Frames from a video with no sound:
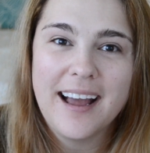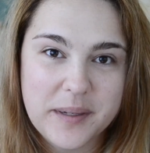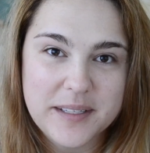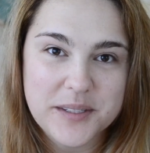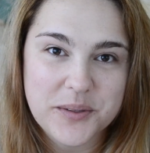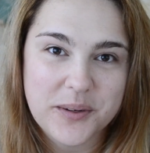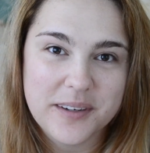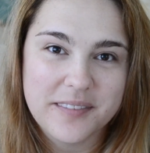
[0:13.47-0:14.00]
Be
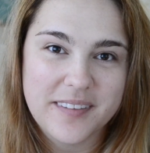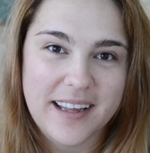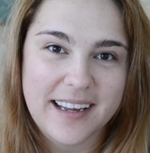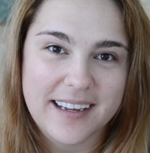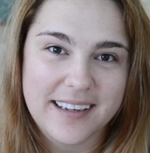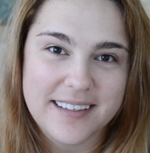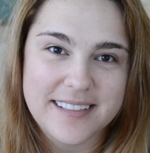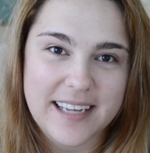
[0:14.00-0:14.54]
sort of
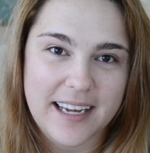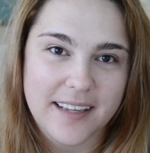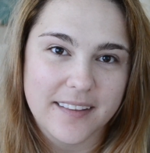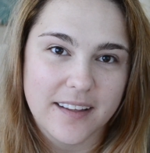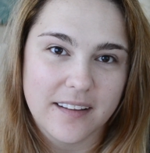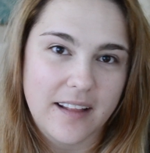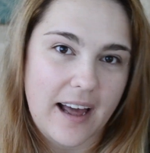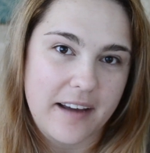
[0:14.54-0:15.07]
like a day in
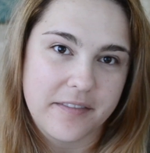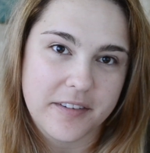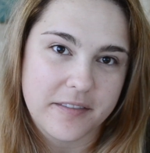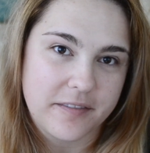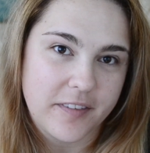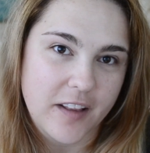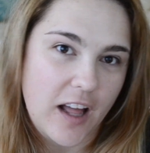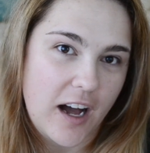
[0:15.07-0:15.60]
the life
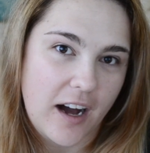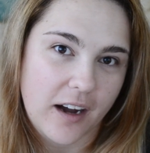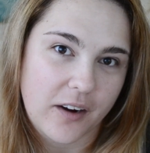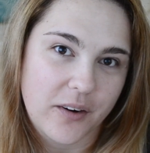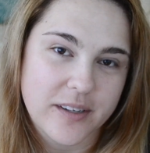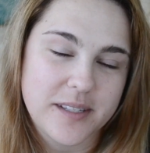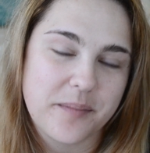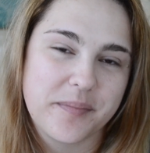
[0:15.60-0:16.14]
vlog
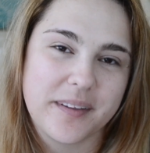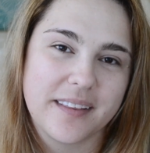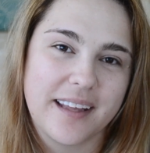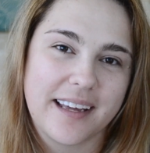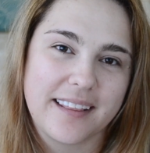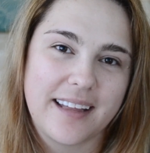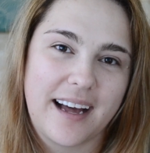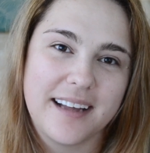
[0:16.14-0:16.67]
or something
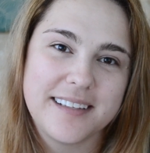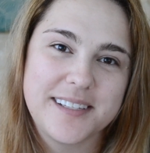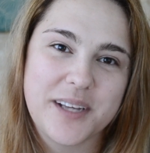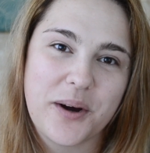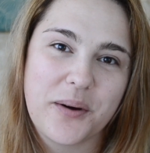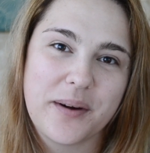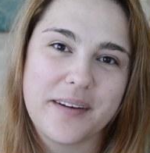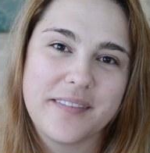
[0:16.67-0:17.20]
like that.
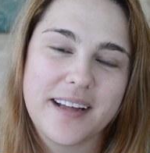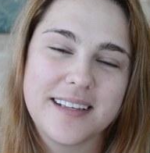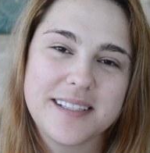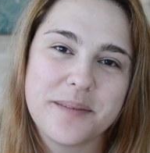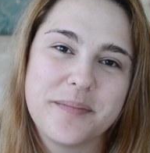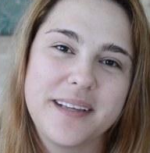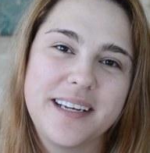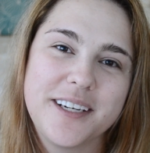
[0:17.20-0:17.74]
So if that's
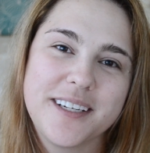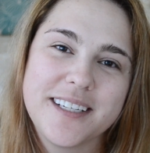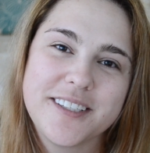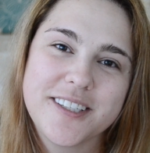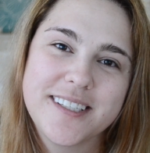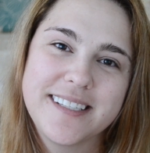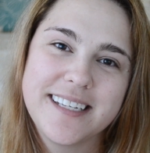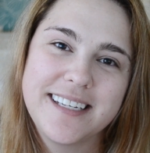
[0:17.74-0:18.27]
something you're
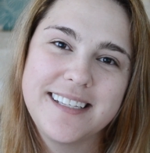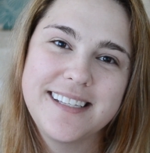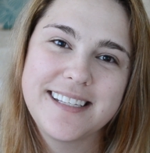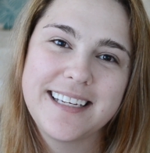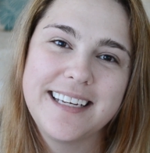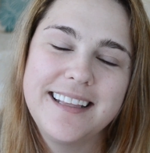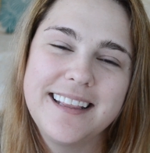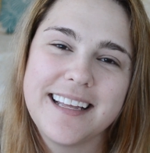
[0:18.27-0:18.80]
interested in
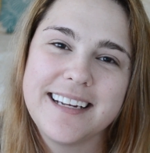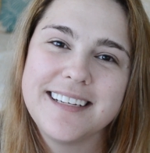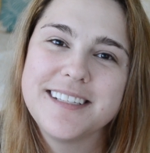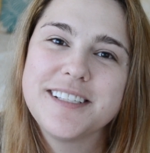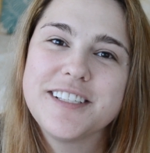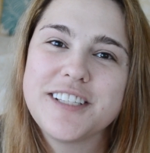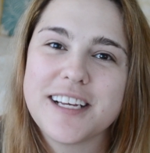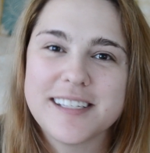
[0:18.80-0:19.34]
seeing, then
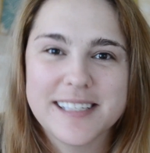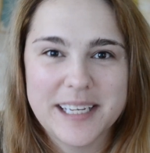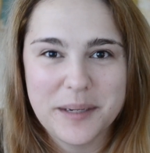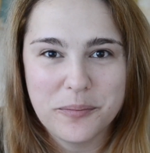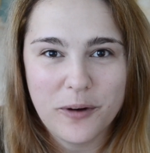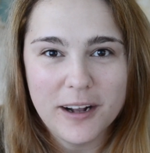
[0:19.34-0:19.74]
just keep